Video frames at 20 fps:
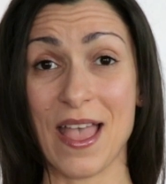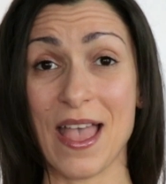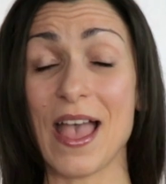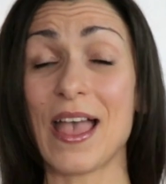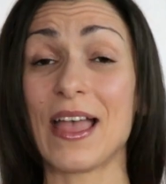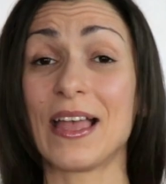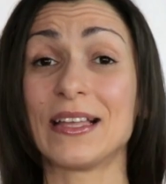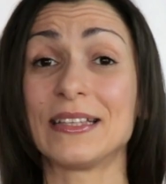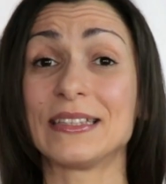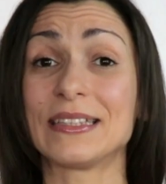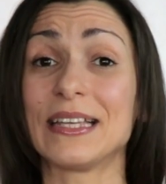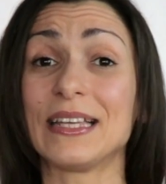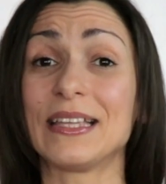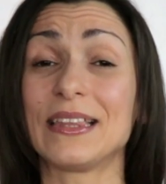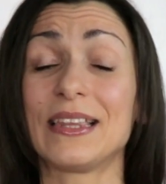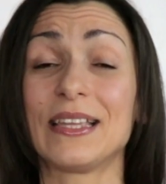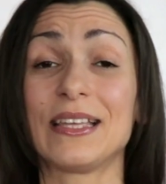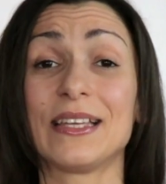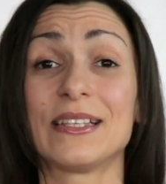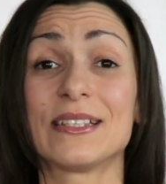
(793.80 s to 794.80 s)
And
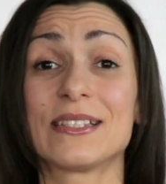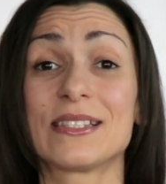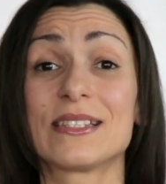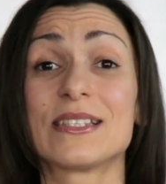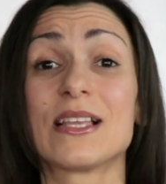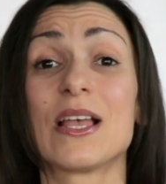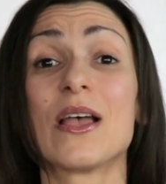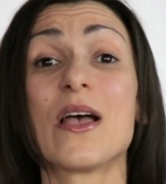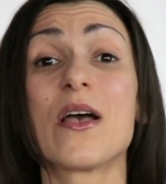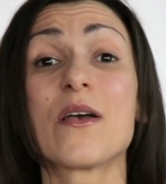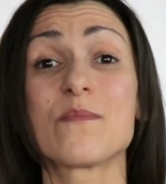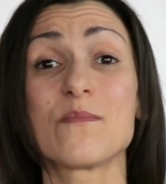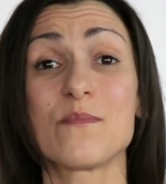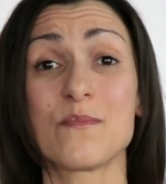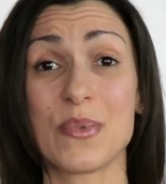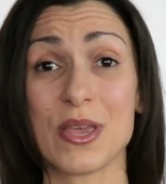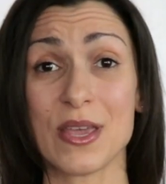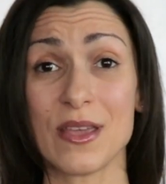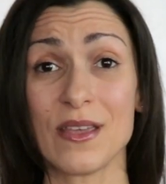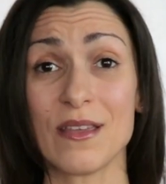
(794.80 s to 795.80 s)
it is,
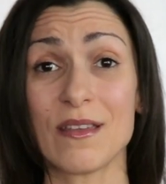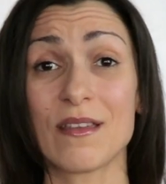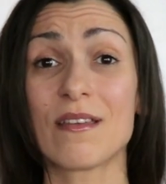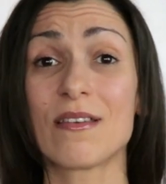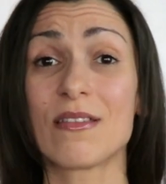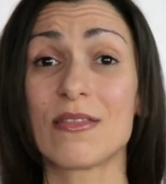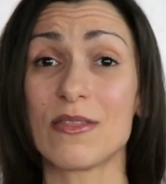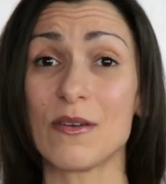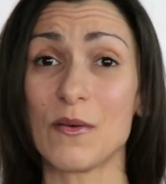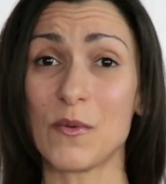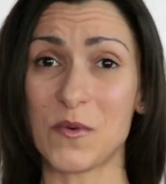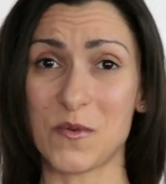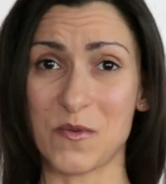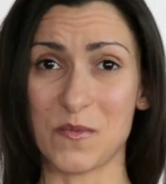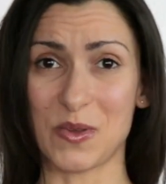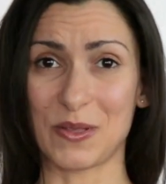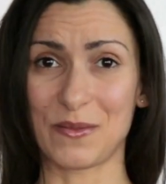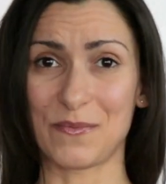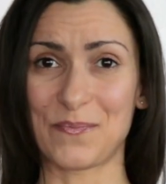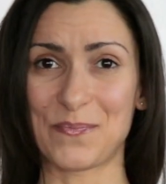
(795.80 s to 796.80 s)
be the
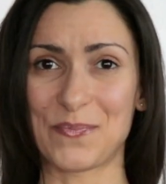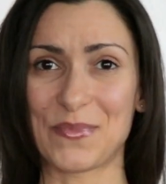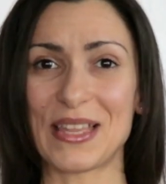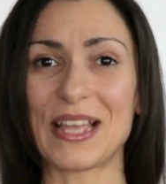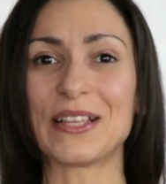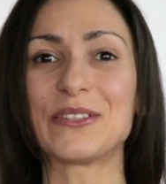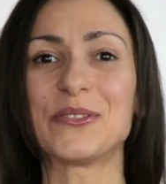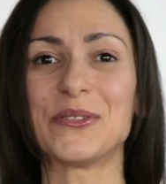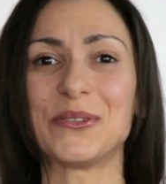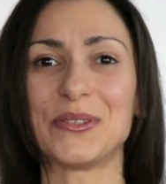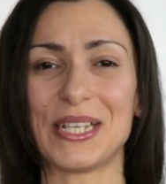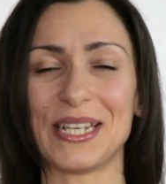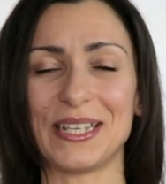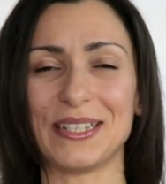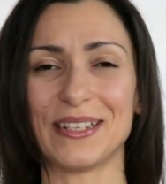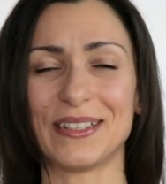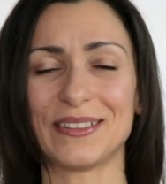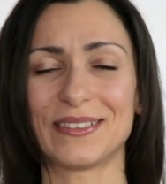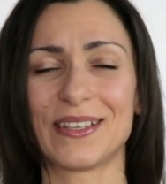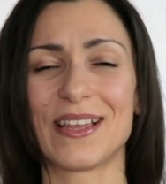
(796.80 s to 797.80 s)
woman that you
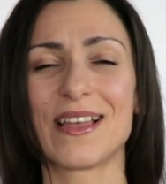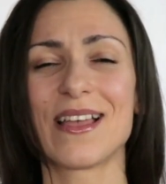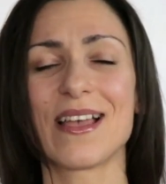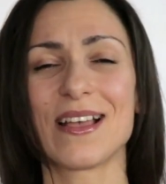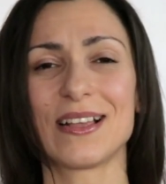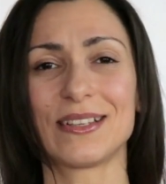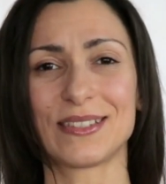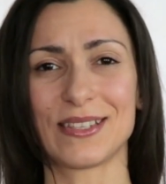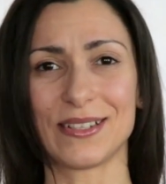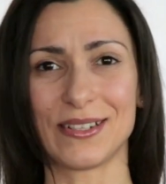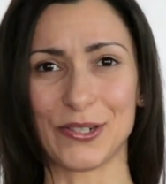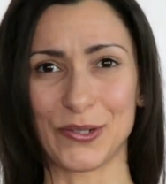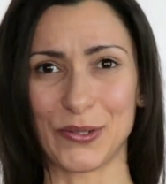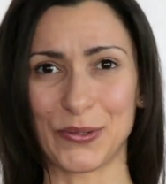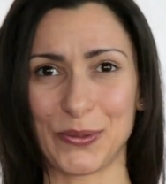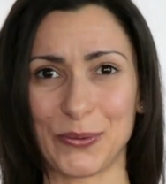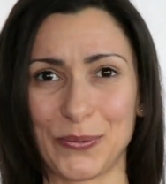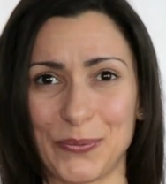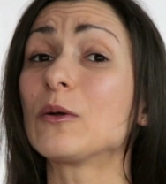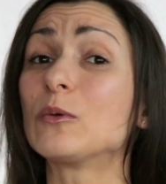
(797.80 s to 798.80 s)
needed as a
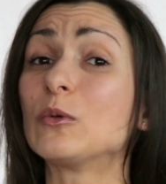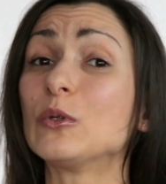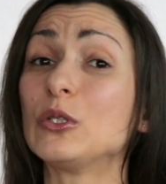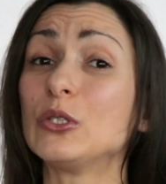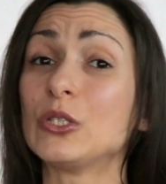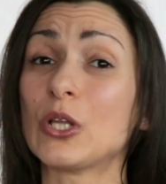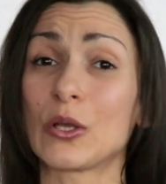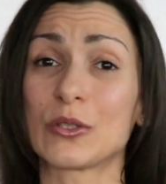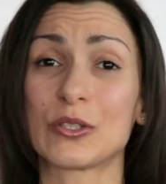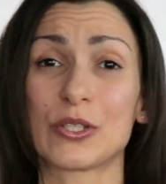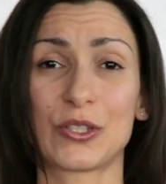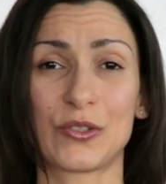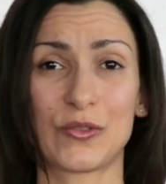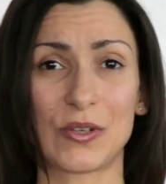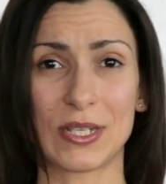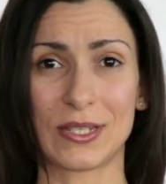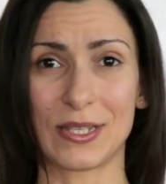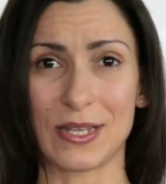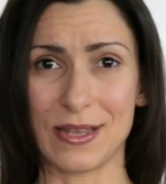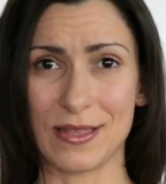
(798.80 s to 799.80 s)
girl. I could not
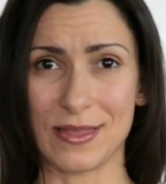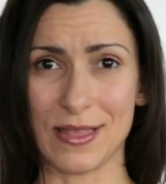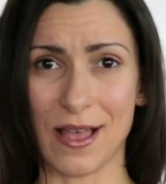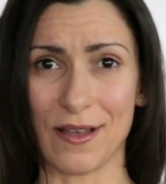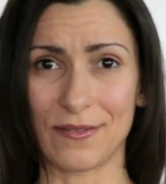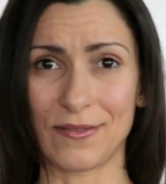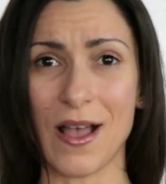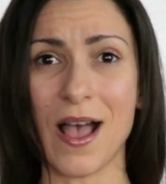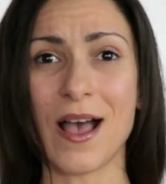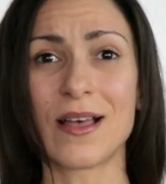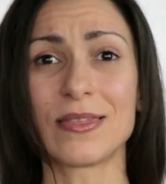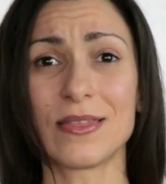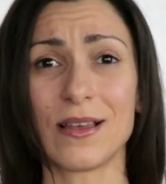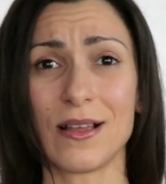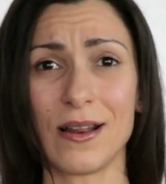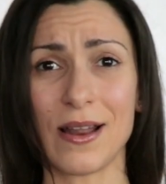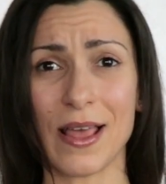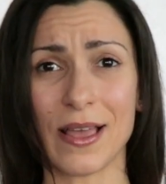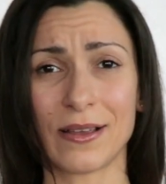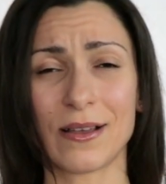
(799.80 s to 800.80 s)
stress enough
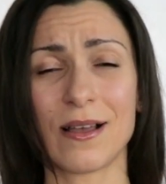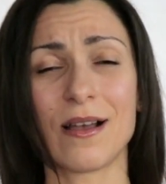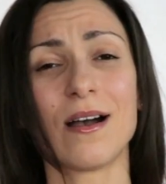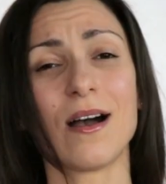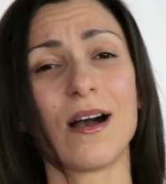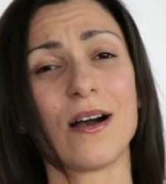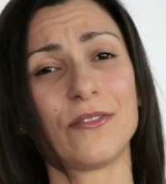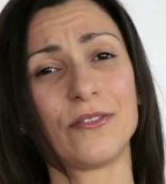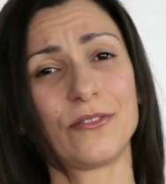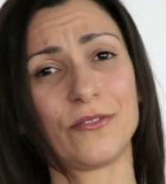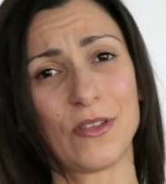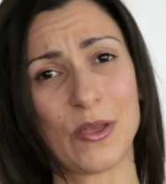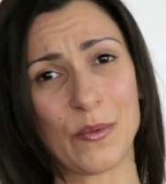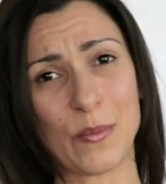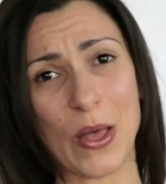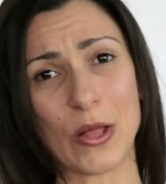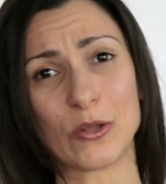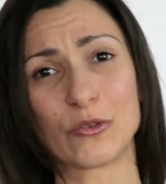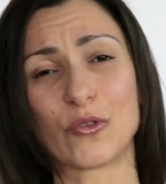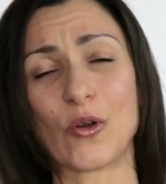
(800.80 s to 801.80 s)
the lack of
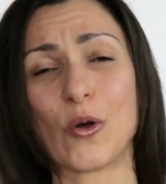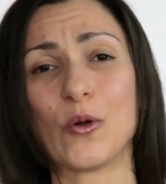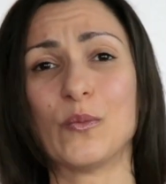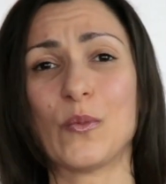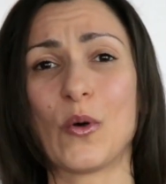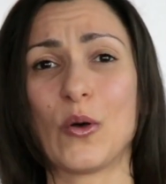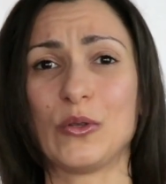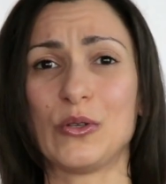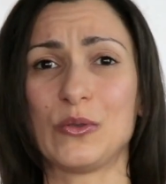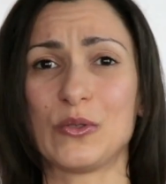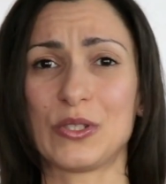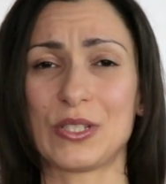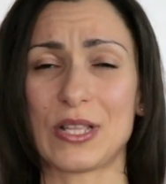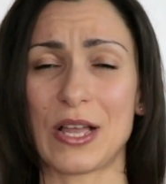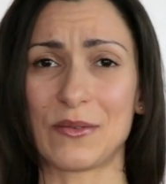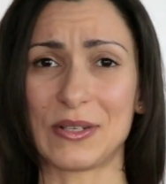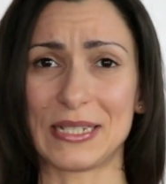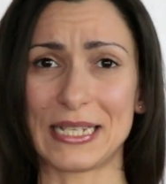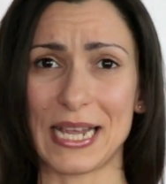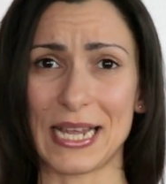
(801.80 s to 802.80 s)
female role models
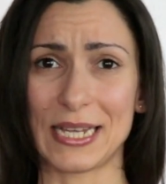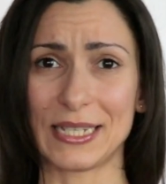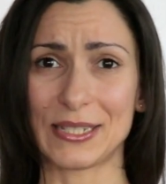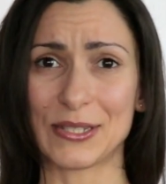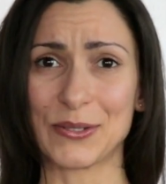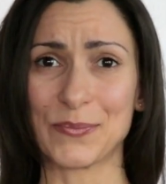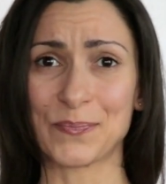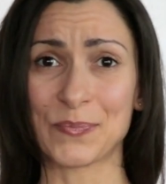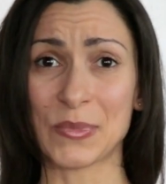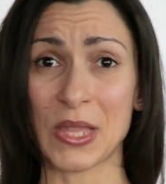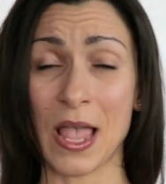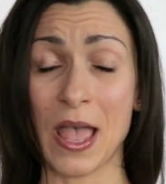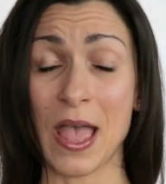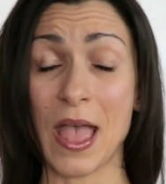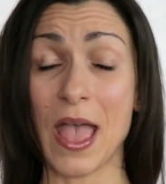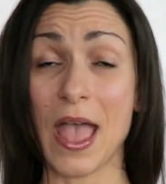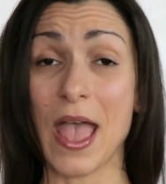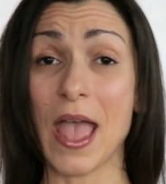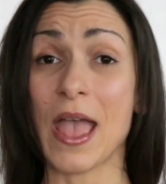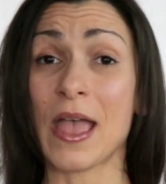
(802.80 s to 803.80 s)
nowadays.
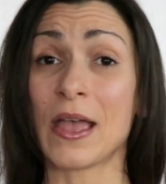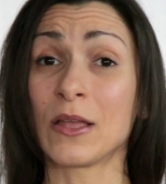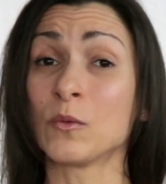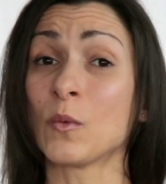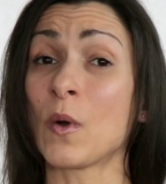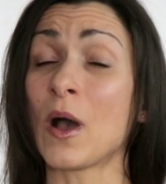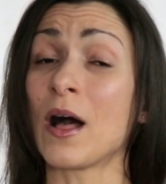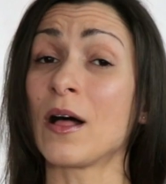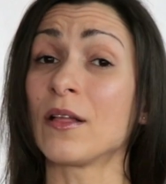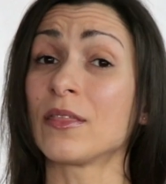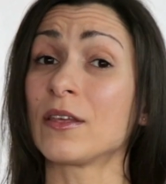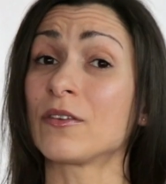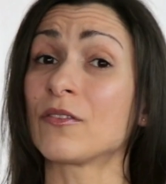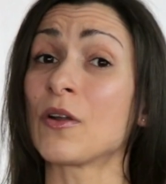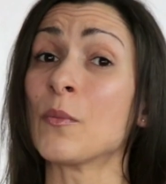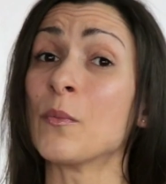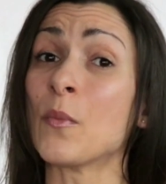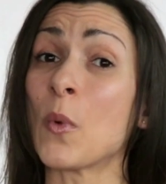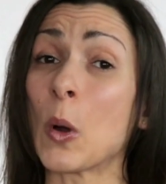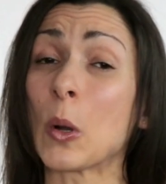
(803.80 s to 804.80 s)
And while there
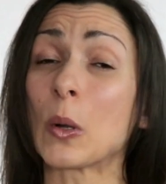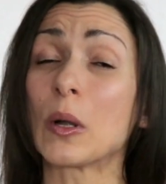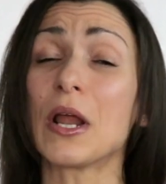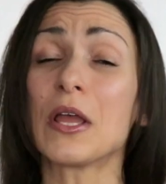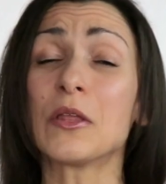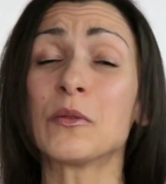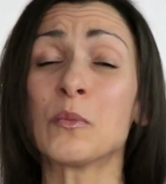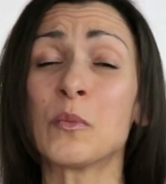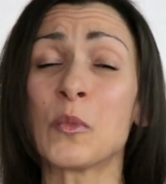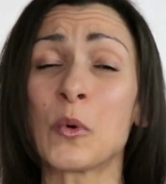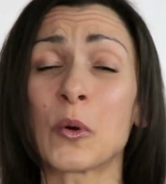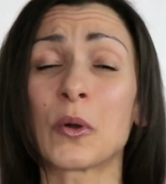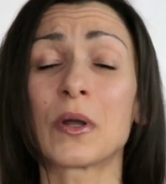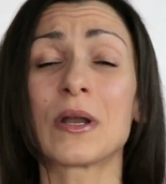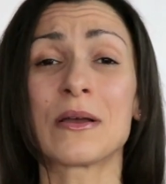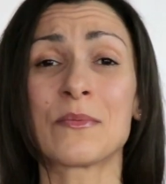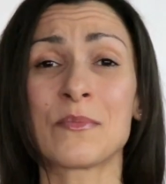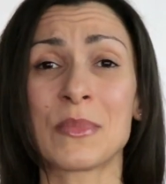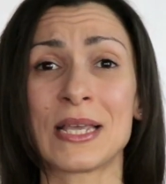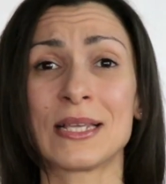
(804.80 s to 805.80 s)
are more and more
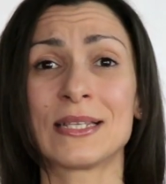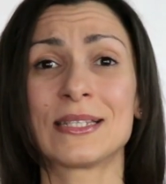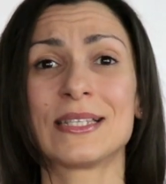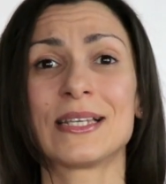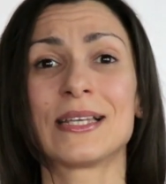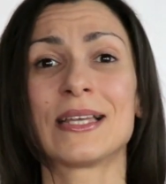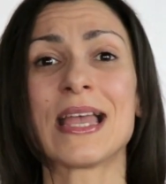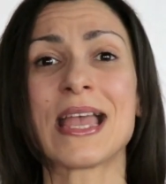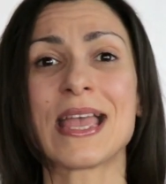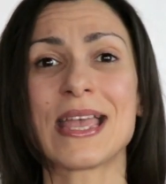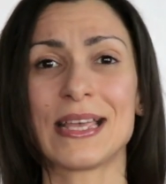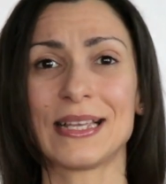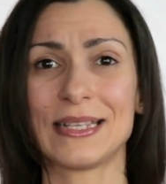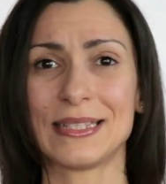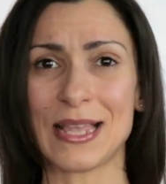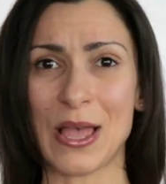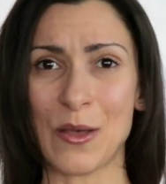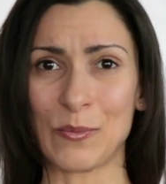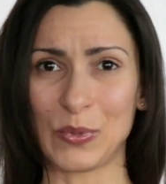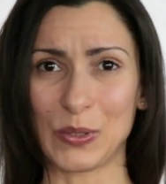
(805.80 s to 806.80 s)
amazing
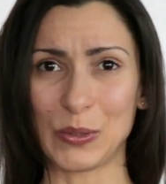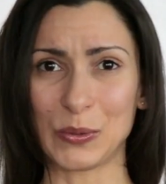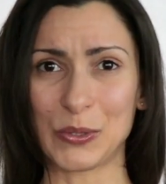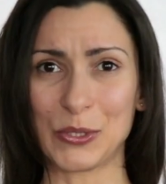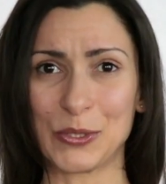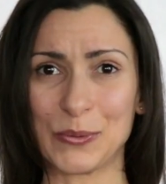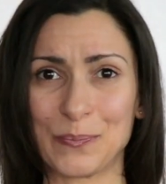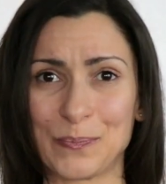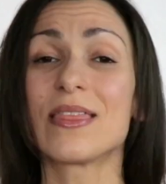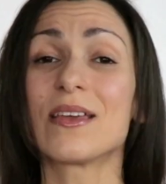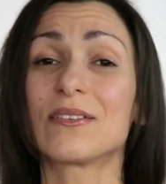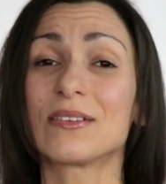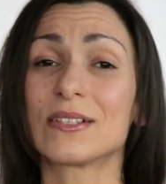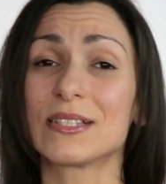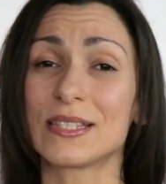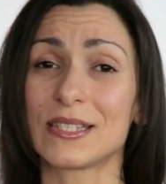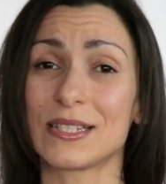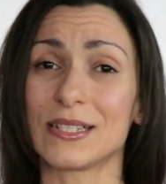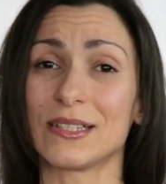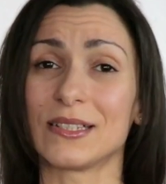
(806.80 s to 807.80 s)
examples, there
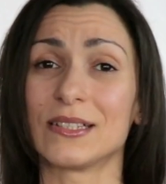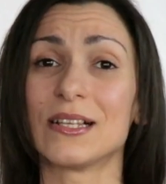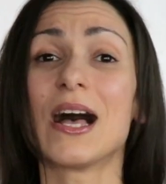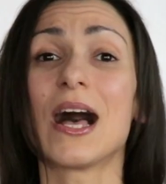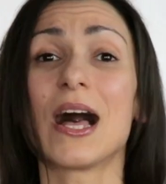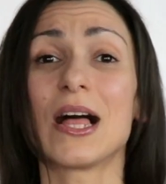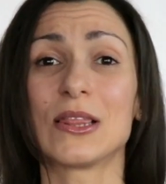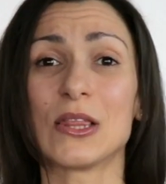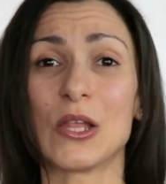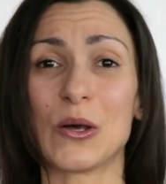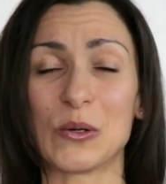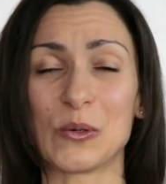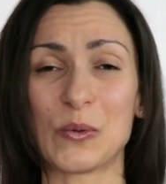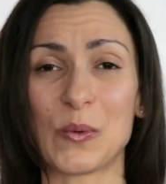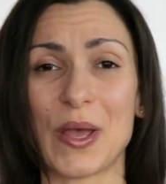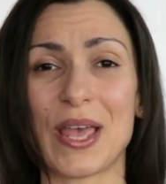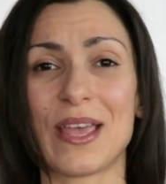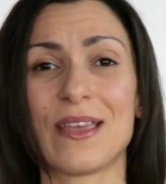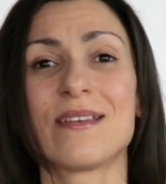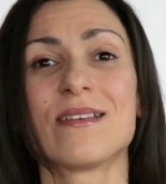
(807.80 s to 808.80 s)
is still a long
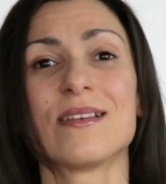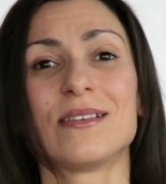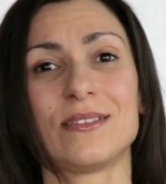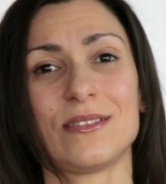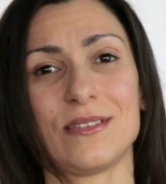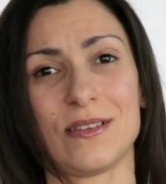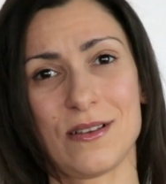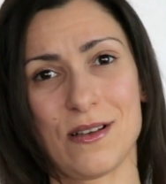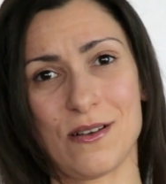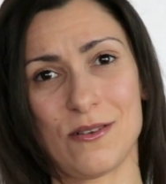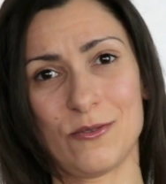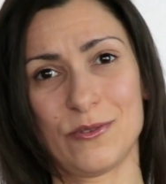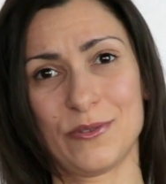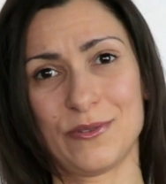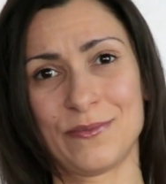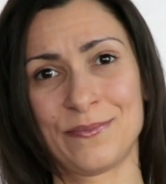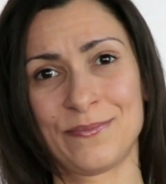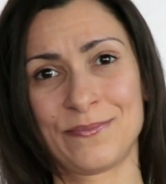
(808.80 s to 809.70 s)
way to go.